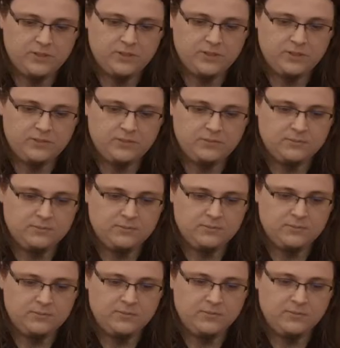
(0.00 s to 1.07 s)
the
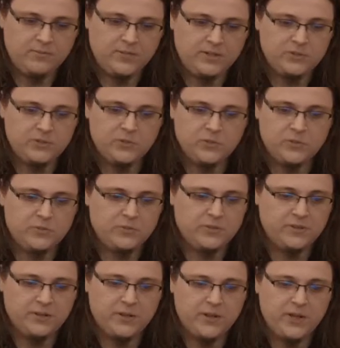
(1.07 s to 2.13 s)
engine used for
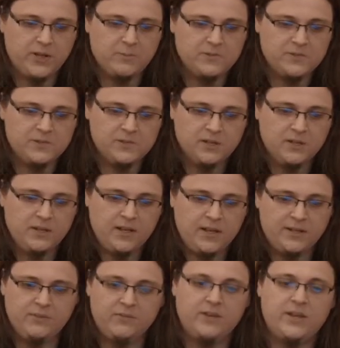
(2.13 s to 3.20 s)
the games.
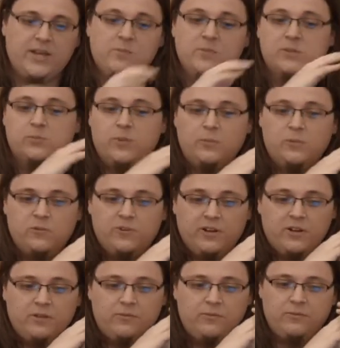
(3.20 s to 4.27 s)
And if a game is popular
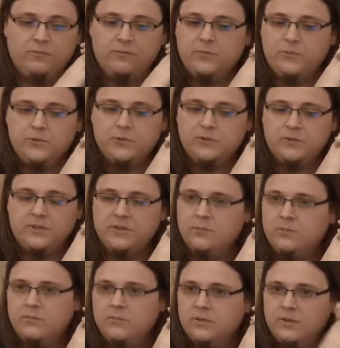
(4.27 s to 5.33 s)
enough, usually
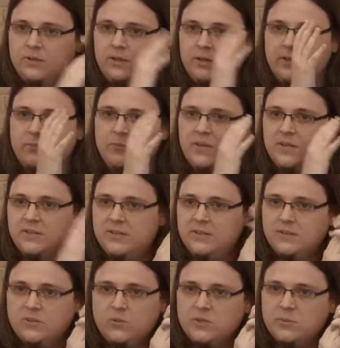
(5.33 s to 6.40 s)
that means that
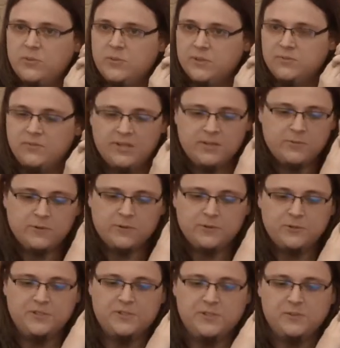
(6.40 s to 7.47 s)
source ports will
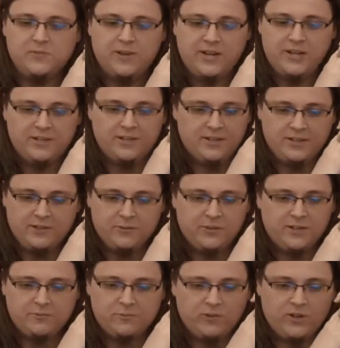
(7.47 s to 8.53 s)
emerge. This is why uh, you
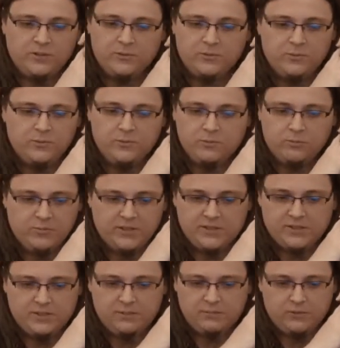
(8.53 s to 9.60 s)
can run
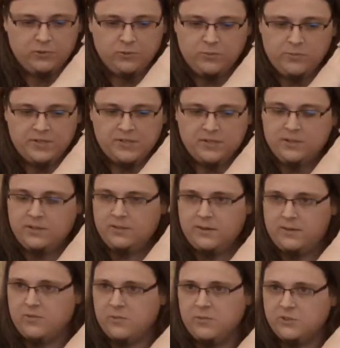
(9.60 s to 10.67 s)
basic Doom basically on
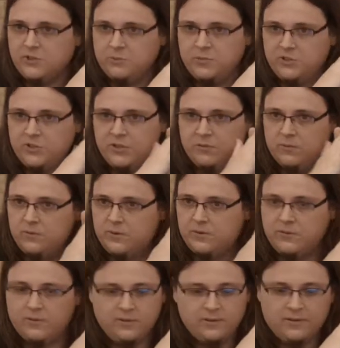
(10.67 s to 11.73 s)
every mach machine on Earth.